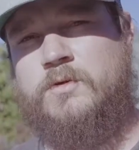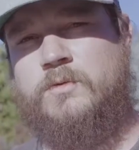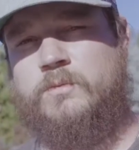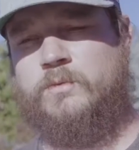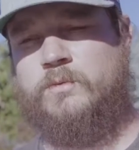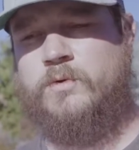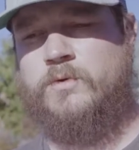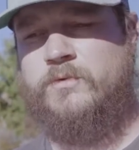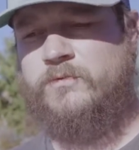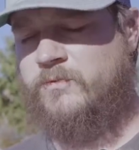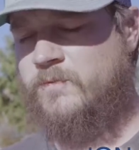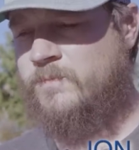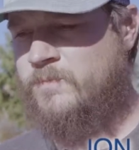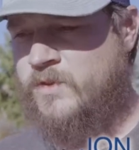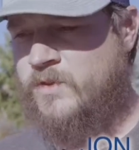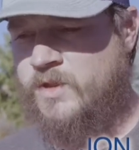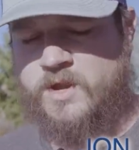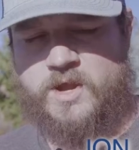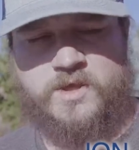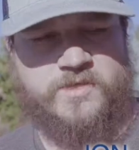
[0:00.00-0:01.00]
roof,
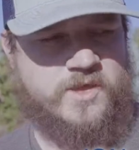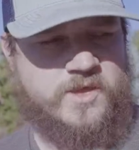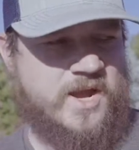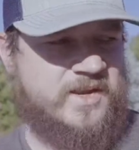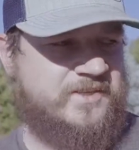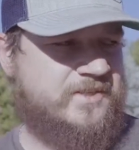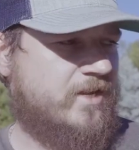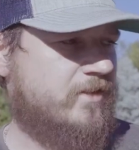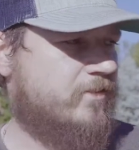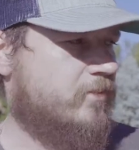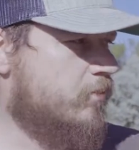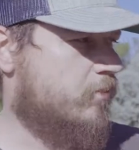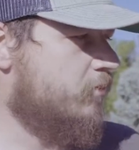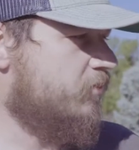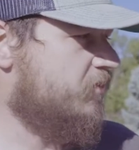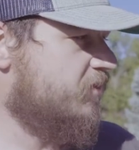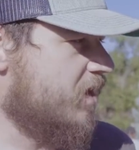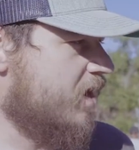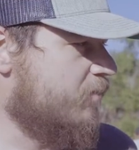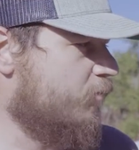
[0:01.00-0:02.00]
and then I take
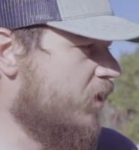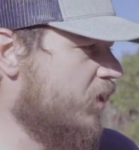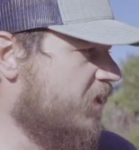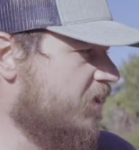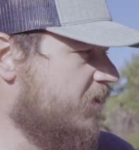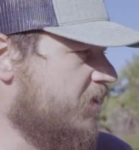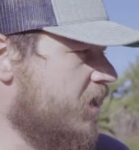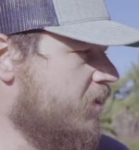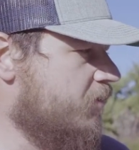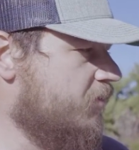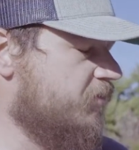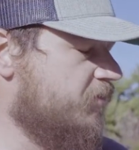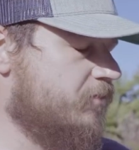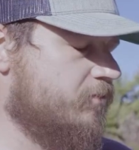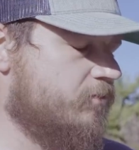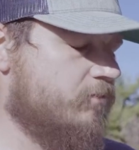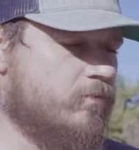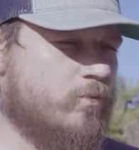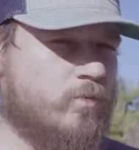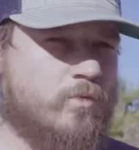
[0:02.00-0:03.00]
those, I break it down
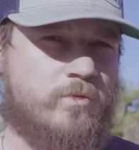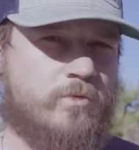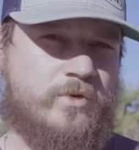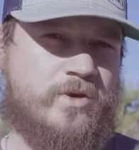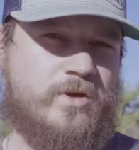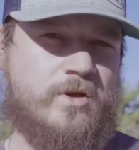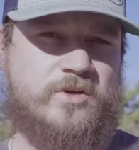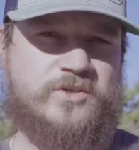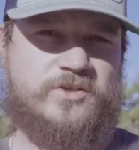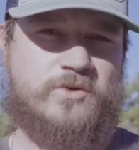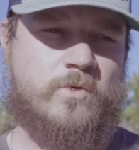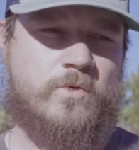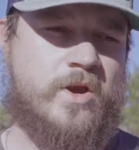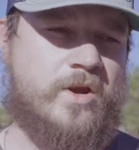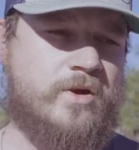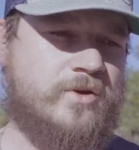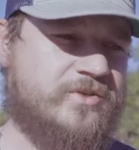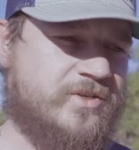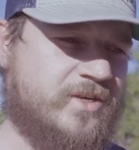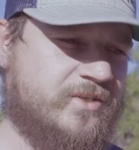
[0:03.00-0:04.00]
into what we call
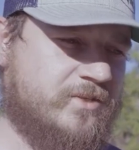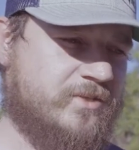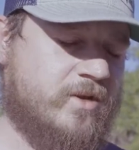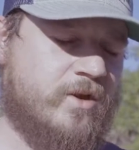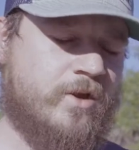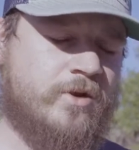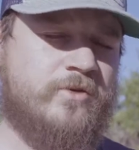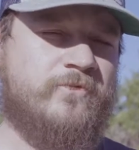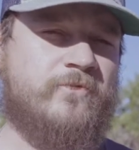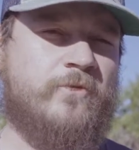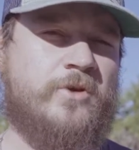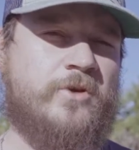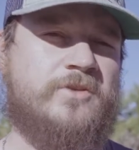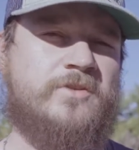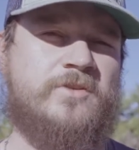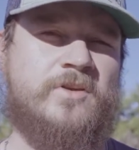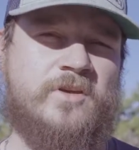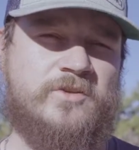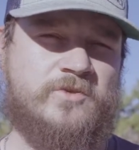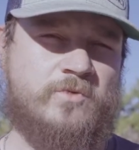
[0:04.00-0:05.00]
squares. That's a
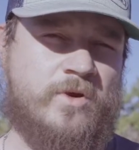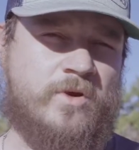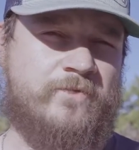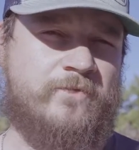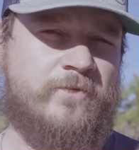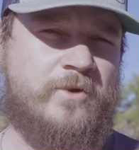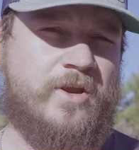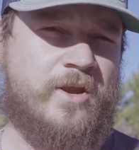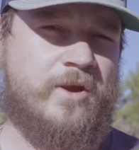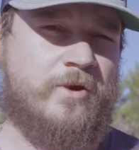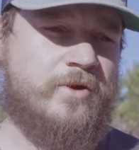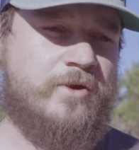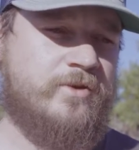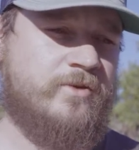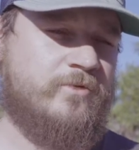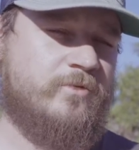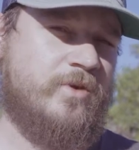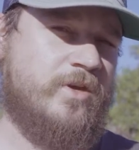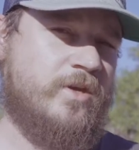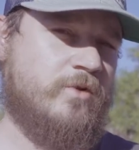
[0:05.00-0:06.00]
square foot
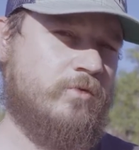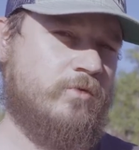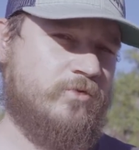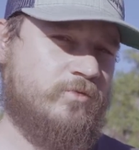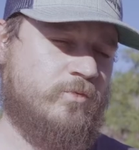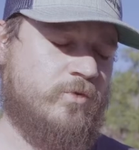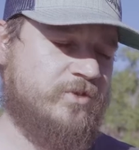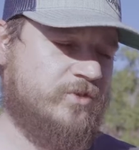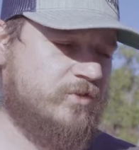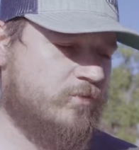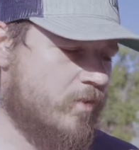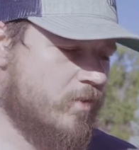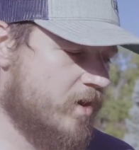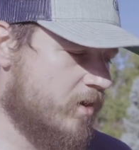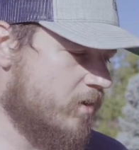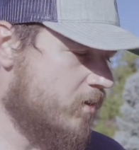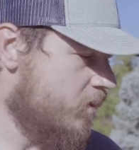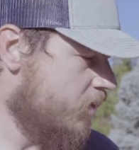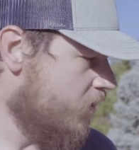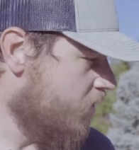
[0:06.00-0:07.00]
area equals 1 square.